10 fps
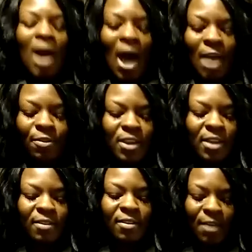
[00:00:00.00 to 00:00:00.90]
I think
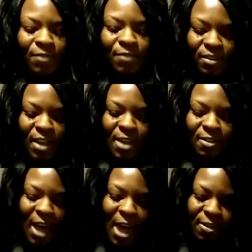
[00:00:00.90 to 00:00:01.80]
it's safe to say
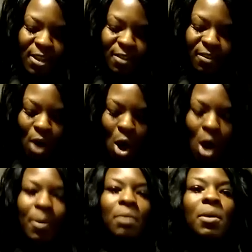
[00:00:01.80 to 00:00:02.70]
that this
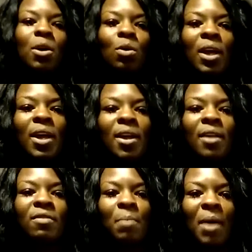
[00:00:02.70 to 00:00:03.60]
almond milk
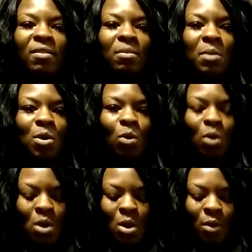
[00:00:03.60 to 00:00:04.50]
is the best
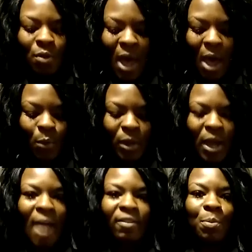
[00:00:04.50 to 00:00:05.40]
milk that we
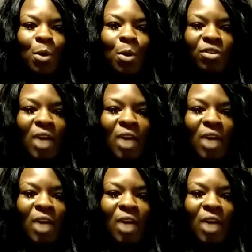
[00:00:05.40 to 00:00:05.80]
guys could purchase.